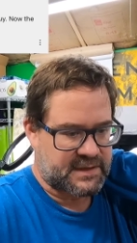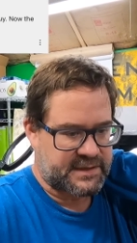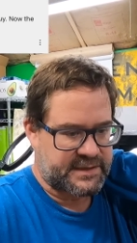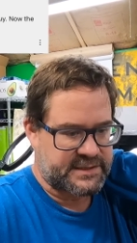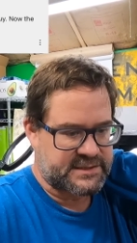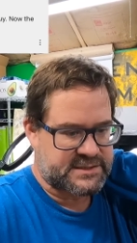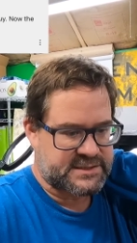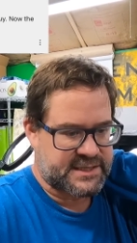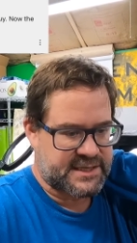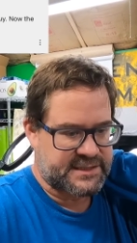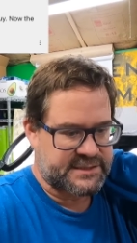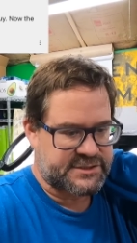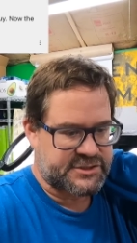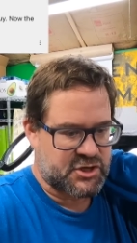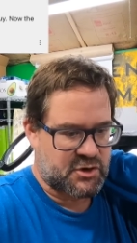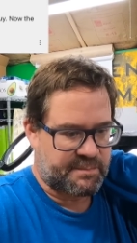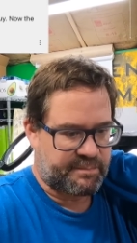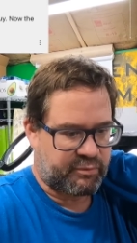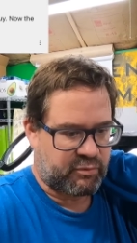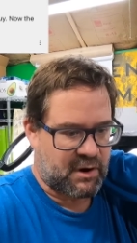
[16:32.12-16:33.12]
he said,
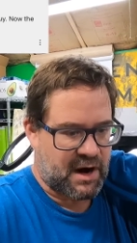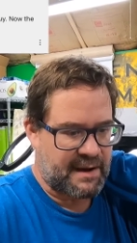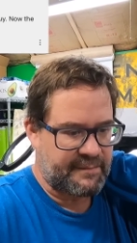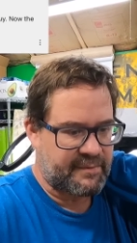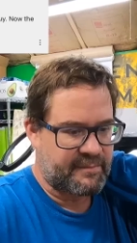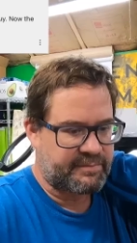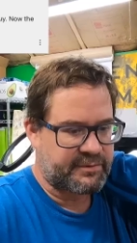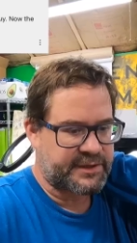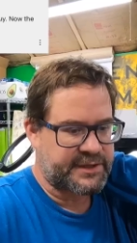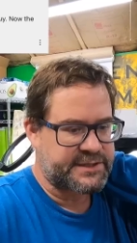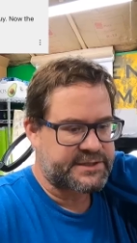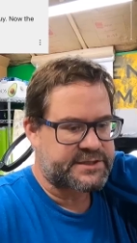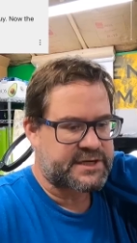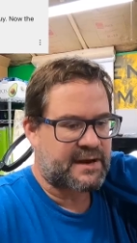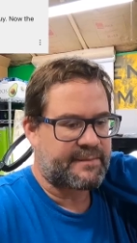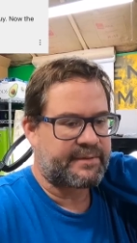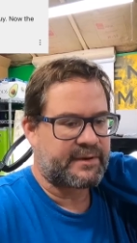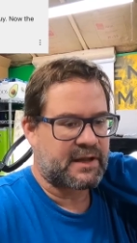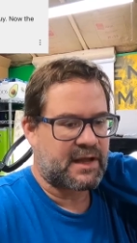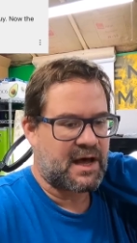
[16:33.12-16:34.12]
so probably
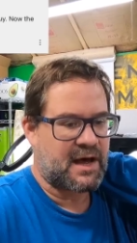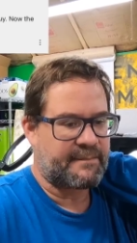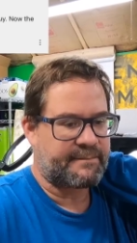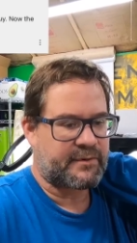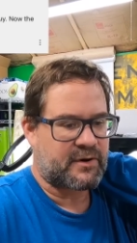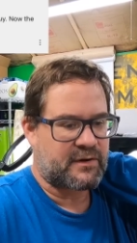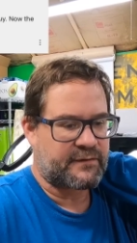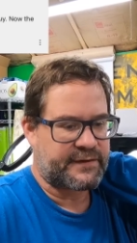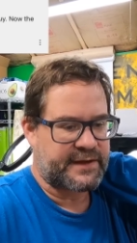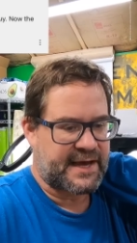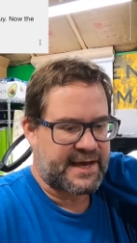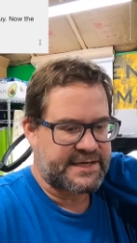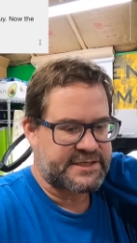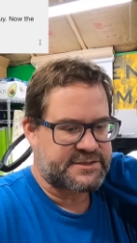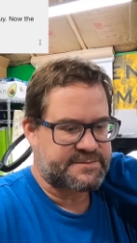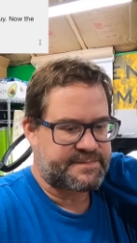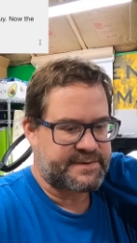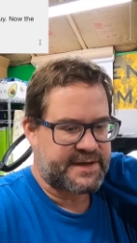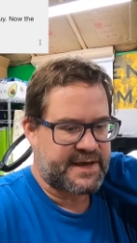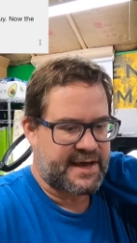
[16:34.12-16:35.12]
double up on the
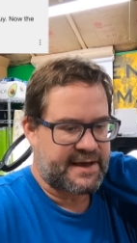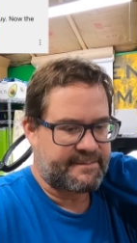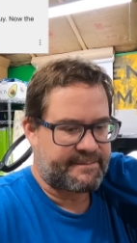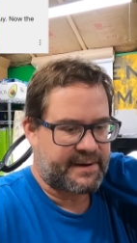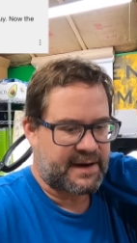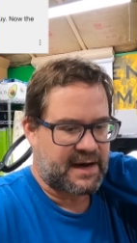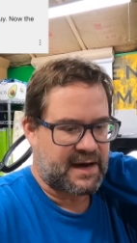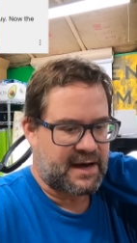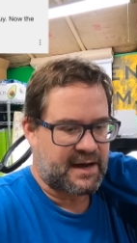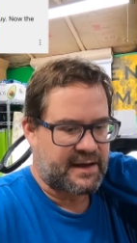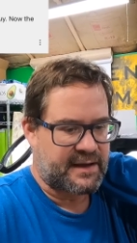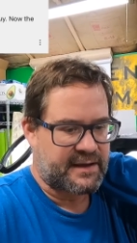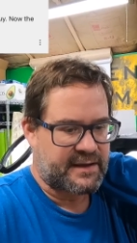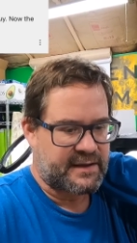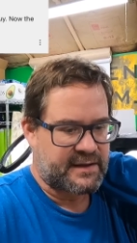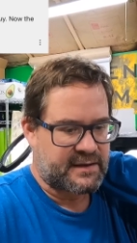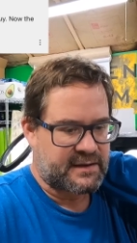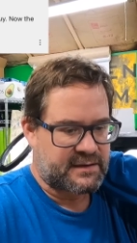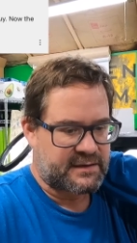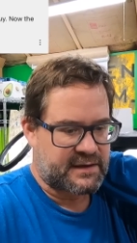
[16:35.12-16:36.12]
HBA buy.
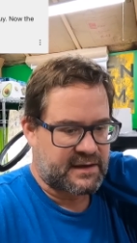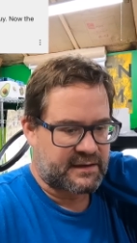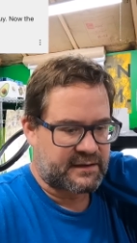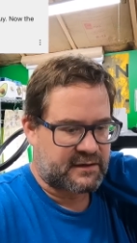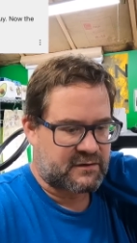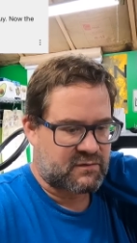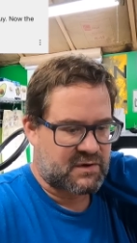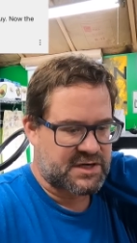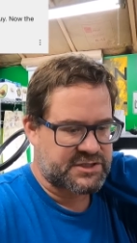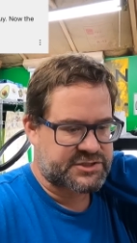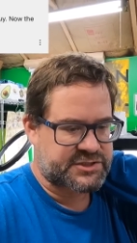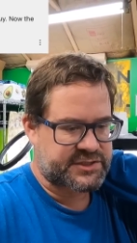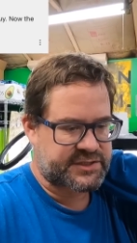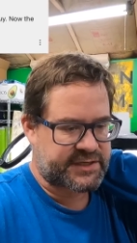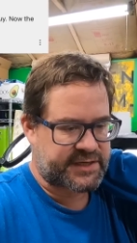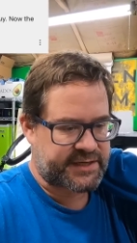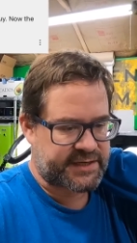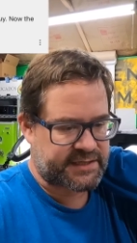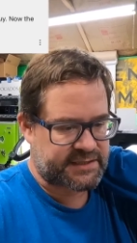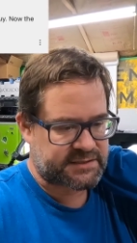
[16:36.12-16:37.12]
Now the
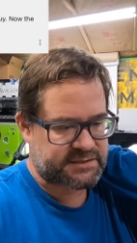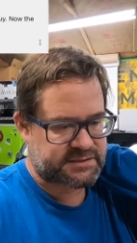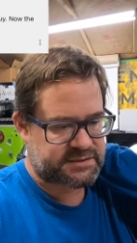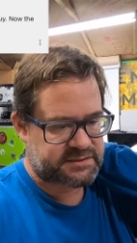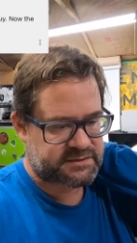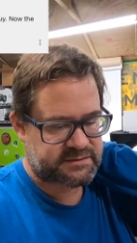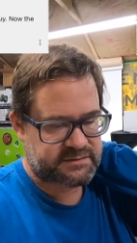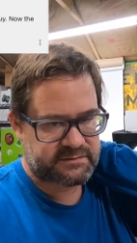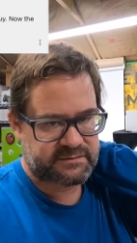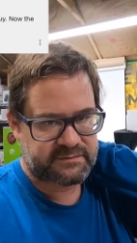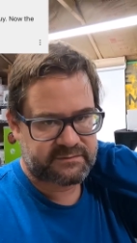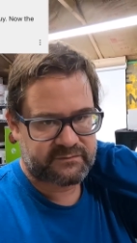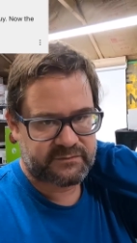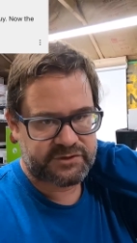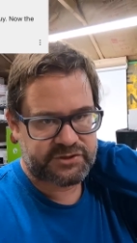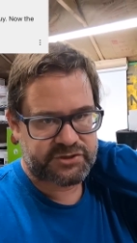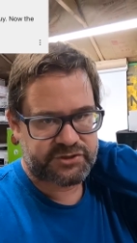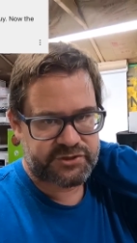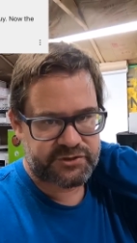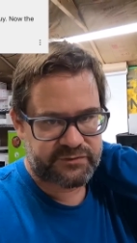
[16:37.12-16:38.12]
question is,
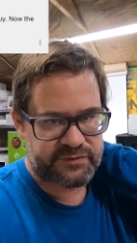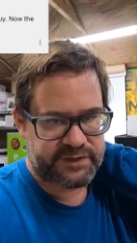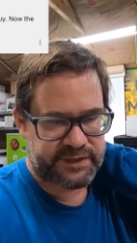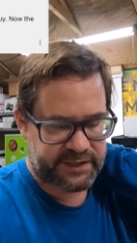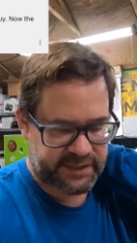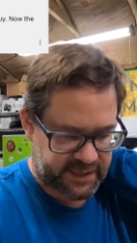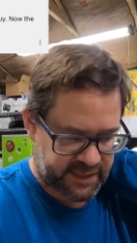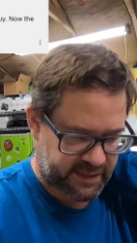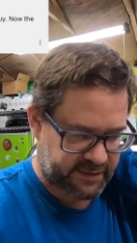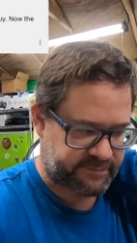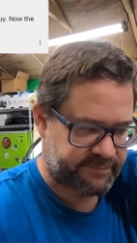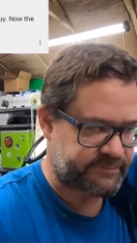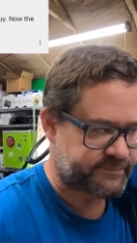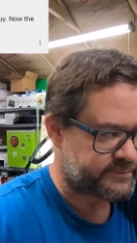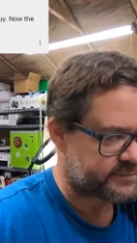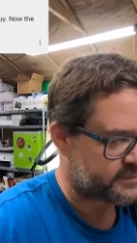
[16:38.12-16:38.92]
would you do it again?